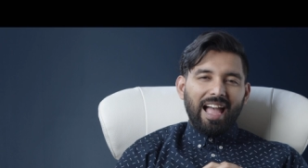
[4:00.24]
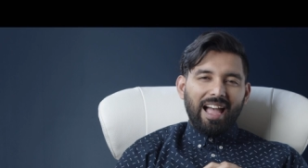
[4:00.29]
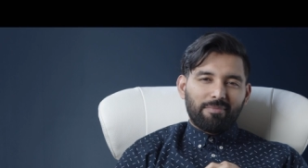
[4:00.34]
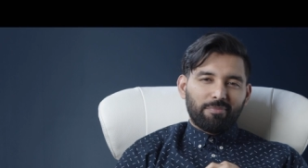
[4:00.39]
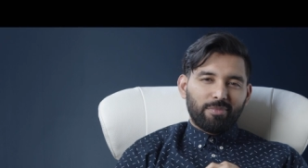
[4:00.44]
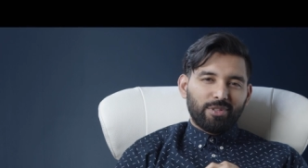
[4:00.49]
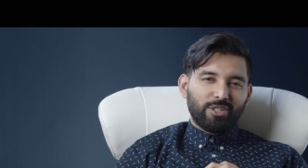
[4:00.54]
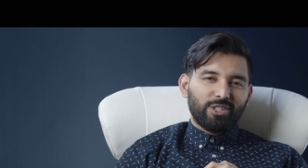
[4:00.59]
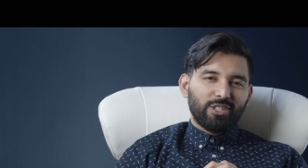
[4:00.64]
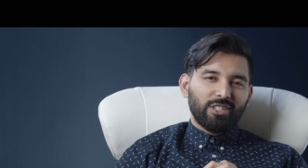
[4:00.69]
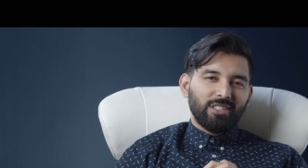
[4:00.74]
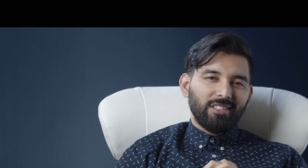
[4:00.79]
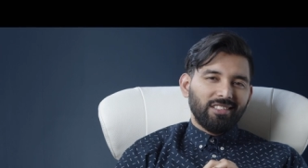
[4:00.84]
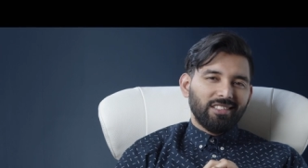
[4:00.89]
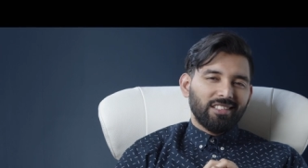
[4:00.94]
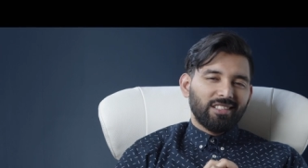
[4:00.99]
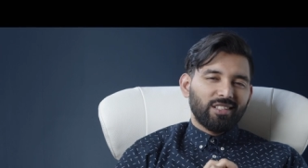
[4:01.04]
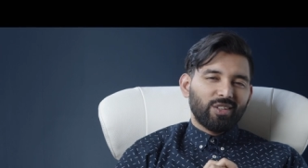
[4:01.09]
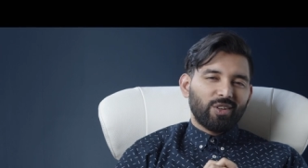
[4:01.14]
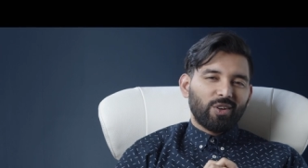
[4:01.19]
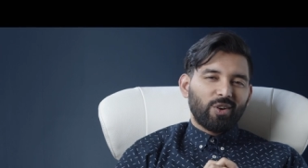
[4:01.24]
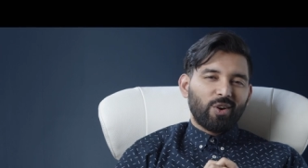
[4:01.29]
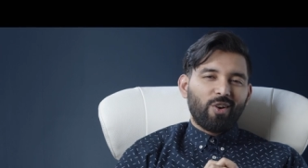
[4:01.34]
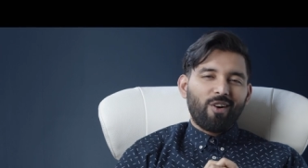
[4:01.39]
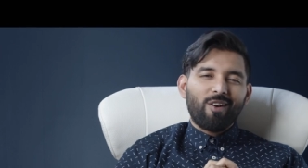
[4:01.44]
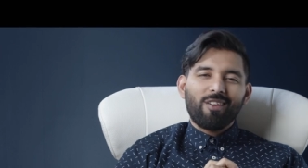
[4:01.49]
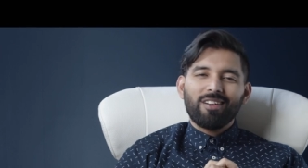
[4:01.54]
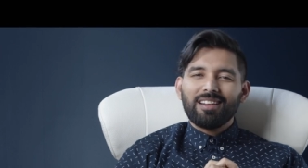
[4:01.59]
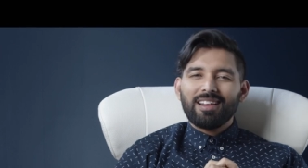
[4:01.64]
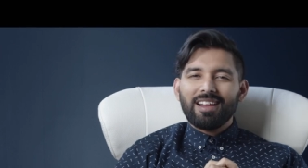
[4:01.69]
ambition,
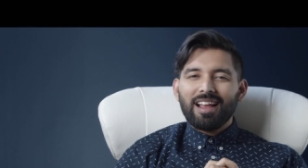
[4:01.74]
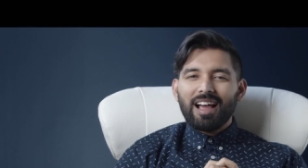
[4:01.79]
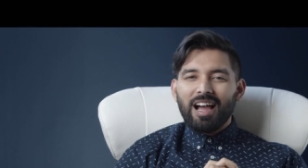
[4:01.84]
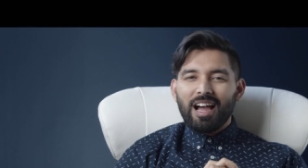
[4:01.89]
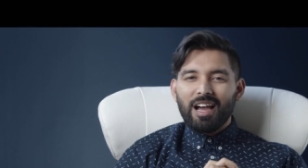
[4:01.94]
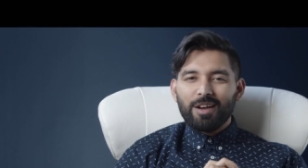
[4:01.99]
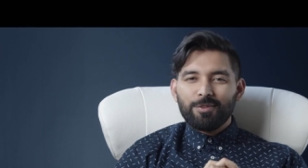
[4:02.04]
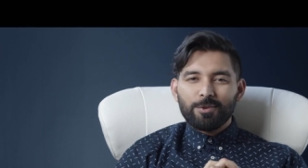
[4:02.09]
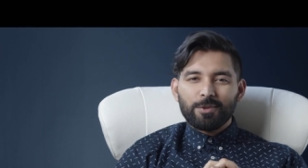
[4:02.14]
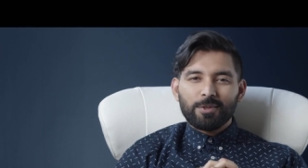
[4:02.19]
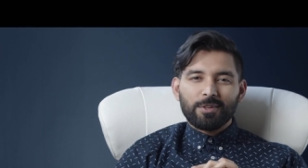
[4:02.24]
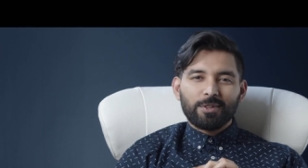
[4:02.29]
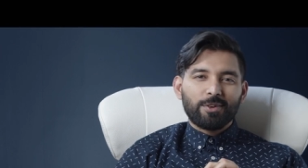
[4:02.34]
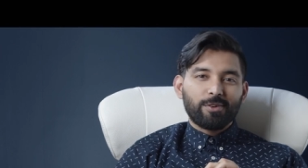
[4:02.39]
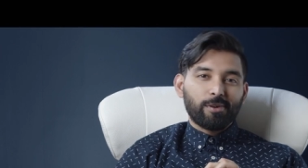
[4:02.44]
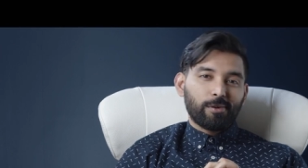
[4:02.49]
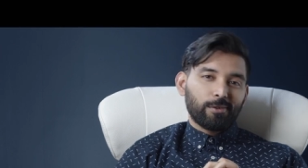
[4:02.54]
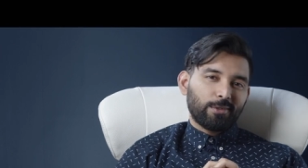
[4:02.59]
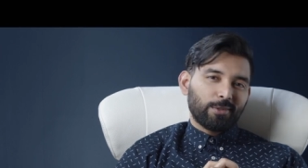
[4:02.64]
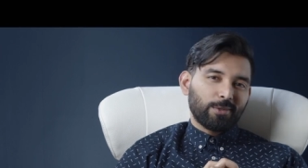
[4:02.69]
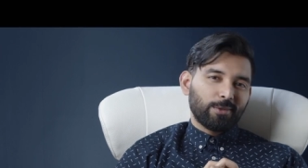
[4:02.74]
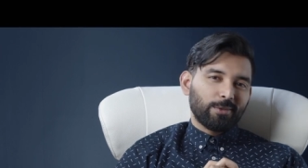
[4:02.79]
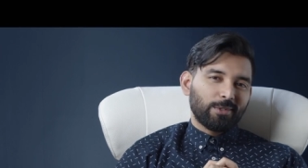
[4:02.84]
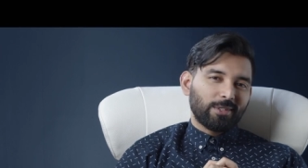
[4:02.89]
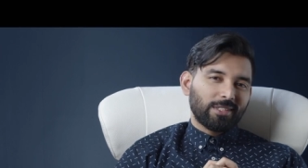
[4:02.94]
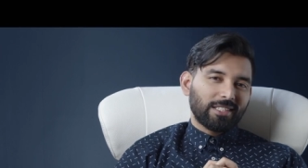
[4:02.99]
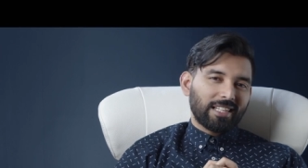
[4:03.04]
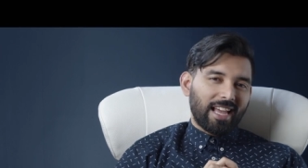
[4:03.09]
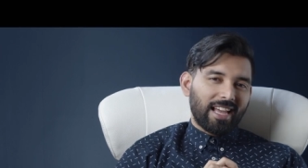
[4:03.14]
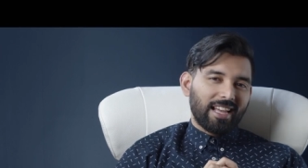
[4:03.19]
or I would go to
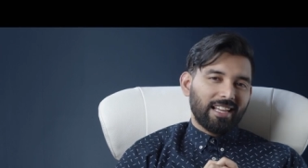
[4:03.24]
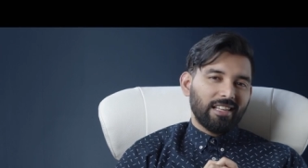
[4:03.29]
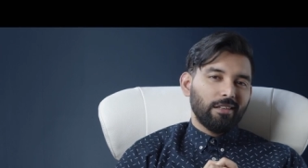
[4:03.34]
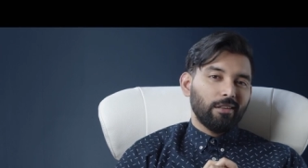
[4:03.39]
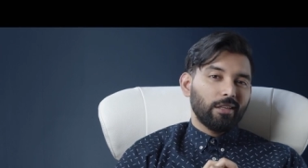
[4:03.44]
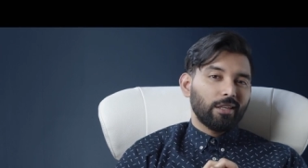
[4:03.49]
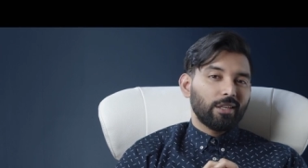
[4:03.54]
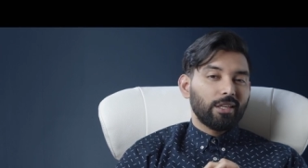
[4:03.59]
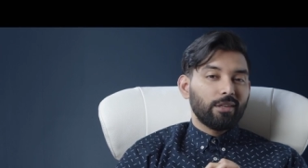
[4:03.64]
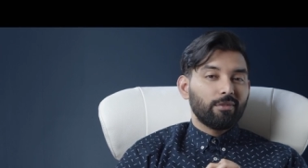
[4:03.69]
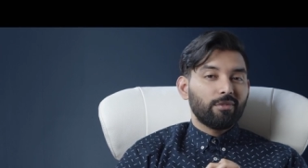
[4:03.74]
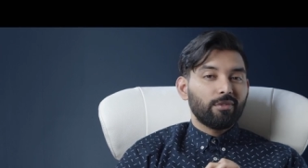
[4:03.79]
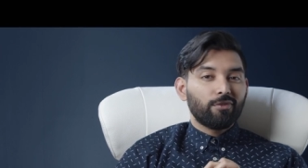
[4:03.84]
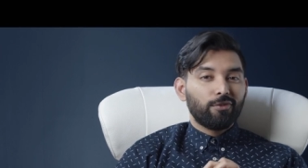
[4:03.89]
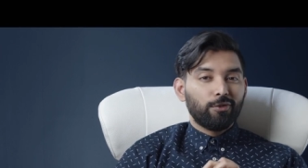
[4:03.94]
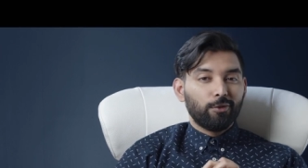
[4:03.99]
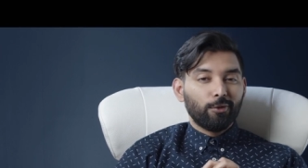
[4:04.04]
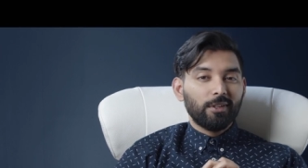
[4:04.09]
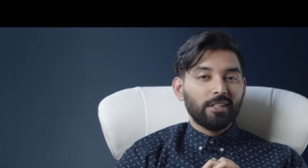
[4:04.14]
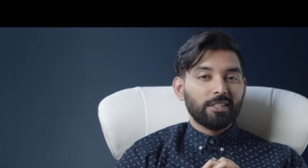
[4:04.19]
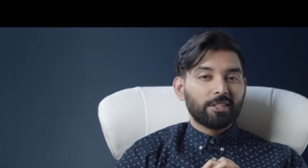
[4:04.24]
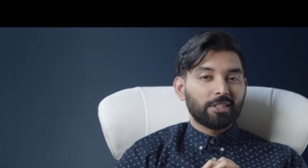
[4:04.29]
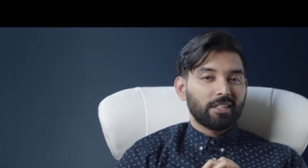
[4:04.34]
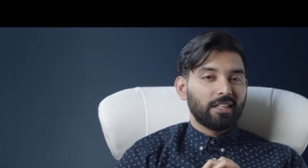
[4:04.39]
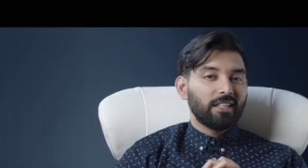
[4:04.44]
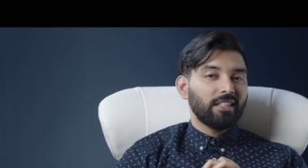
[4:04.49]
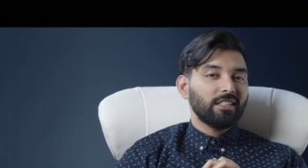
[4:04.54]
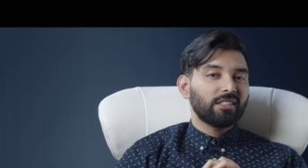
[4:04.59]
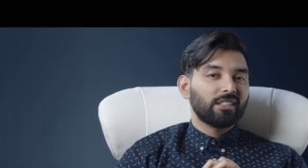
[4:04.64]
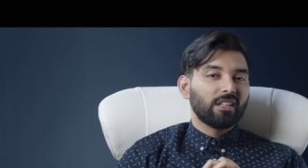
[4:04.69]
say, even
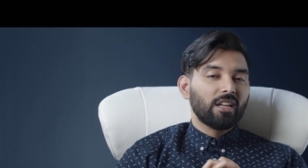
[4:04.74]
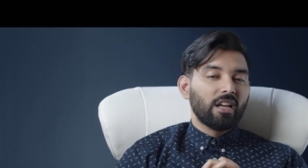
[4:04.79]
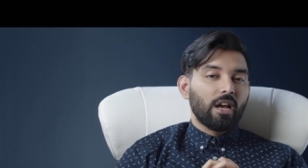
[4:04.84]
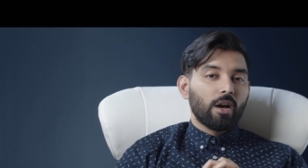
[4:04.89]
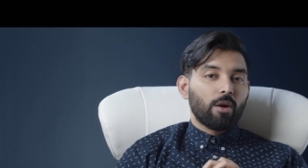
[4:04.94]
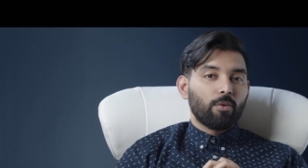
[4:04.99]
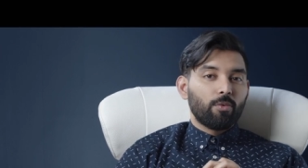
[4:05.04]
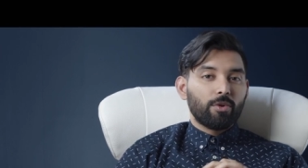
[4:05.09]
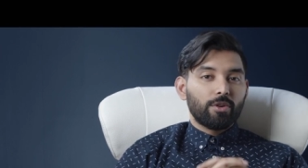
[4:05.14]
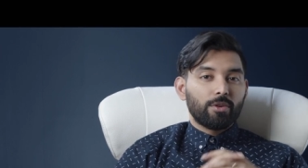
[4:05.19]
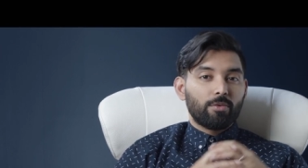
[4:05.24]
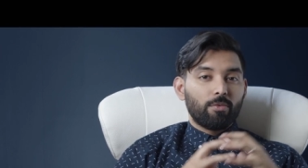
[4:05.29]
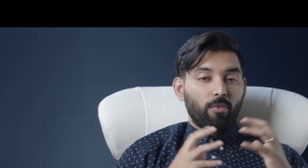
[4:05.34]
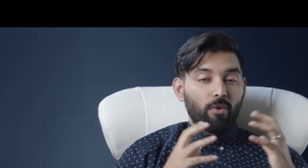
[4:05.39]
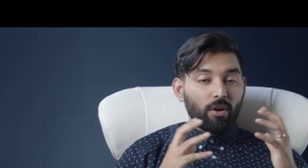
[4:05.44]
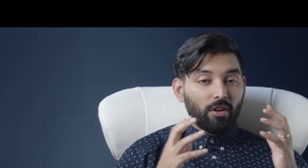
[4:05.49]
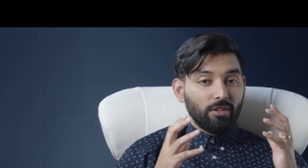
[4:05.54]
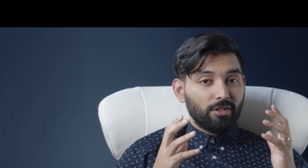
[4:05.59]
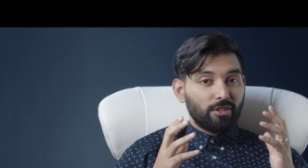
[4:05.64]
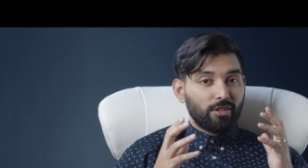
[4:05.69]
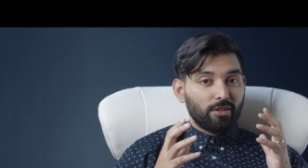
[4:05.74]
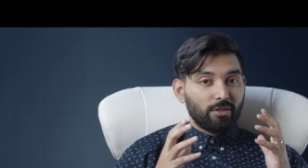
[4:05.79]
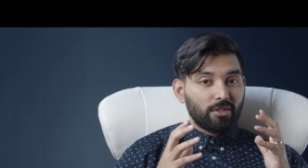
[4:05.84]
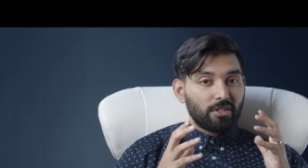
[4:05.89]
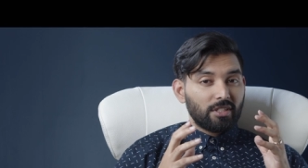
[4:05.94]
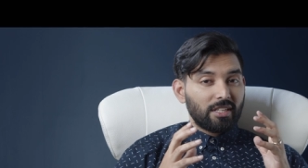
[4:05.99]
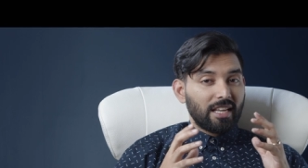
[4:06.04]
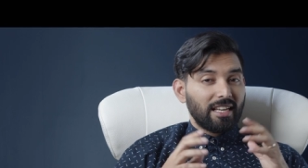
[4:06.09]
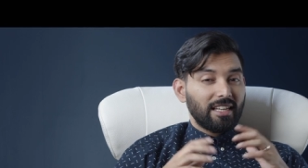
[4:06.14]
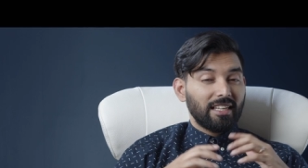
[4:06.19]
foolishness would want you to
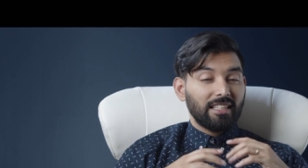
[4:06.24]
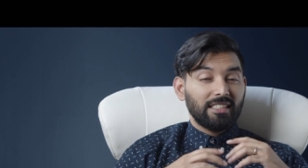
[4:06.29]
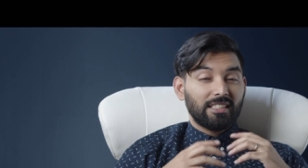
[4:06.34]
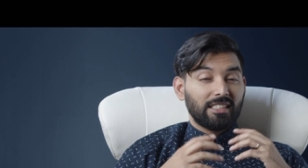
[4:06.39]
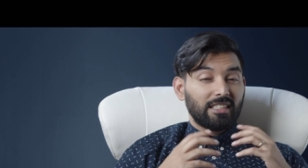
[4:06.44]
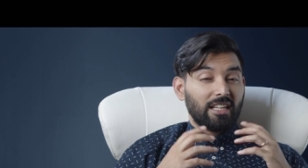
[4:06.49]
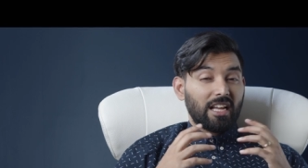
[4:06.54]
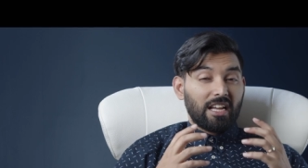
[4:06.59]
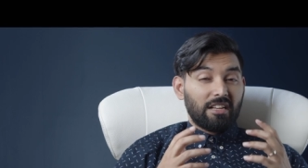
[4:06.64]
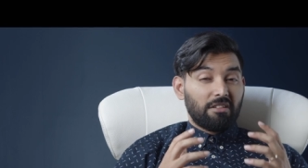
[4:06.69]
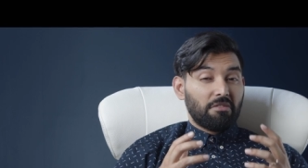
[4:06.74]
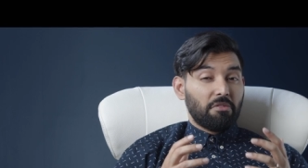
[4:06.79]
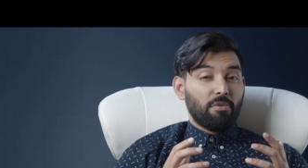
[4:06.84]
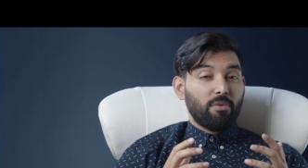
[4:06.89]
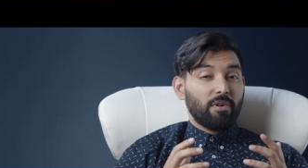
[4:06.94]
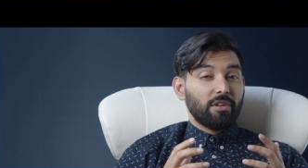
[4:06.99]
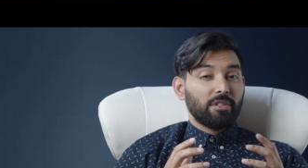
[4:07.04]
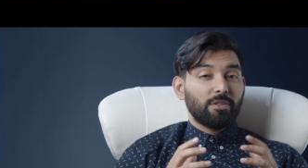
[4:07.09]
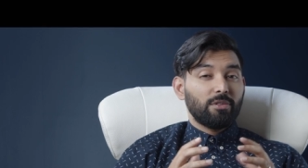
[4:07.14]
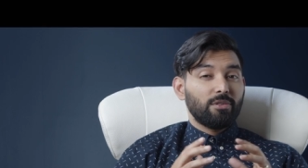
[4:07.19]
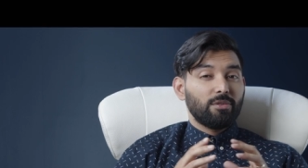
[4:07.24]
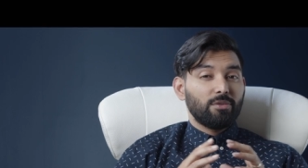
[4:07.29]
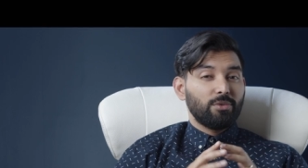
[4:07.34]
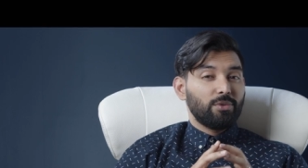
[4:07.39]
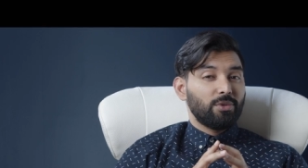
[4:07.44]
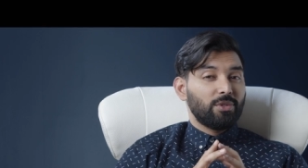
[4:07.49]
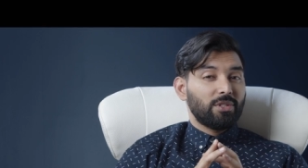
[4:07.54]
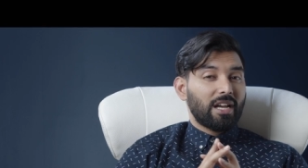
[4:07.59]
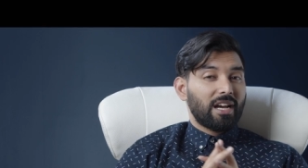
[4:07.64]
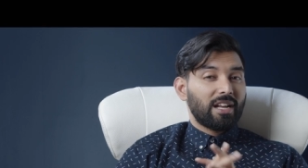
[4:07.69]
say, listen, I don't want to
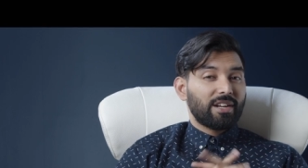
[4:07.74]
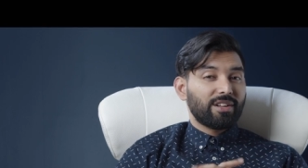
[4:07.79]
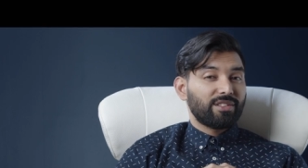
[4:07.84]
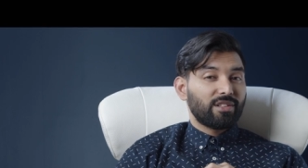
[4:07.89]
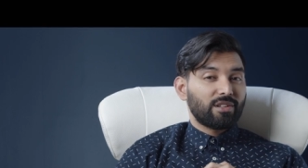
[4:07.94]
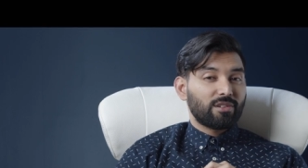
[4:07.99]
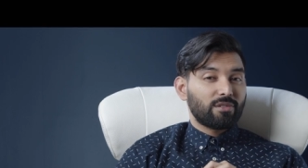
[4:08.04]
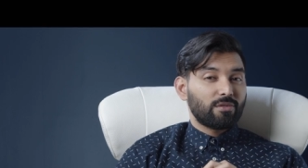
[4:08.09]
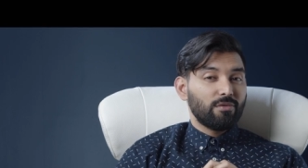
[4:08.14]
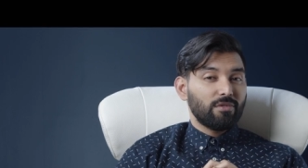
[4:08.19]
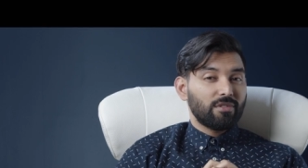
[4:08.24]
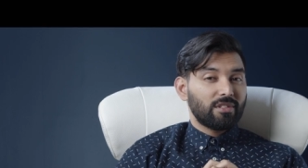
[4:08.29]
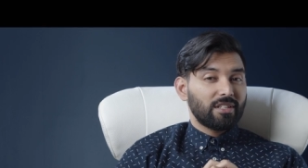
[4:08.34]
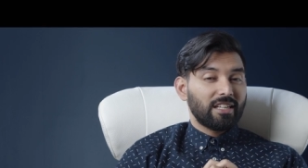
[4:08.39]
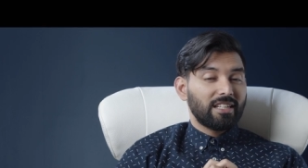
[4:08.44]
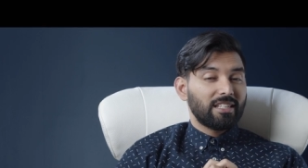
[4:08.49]
use another route.